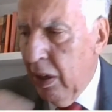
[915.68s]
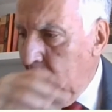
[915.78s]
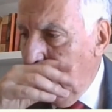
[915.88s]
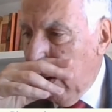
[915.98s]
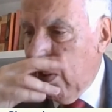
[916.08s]

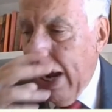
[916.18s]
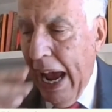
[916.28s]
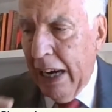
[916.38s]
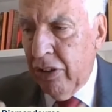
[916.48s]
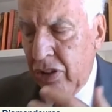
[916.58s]

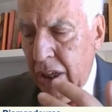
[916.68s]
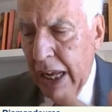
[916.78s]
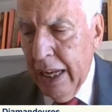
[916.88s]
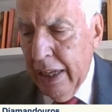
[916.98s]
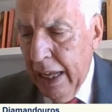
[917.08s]
reaction
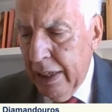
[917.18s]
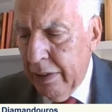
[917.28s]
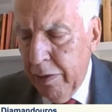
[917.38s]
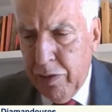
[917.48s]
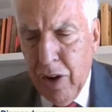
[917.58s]
and
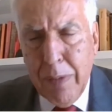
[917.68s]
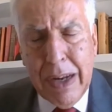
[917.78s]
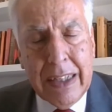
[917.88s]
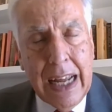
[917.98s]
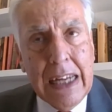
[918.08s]

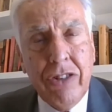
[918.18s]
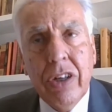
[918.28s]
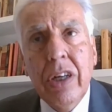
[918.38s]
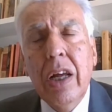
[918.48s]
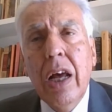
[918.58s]
fermentation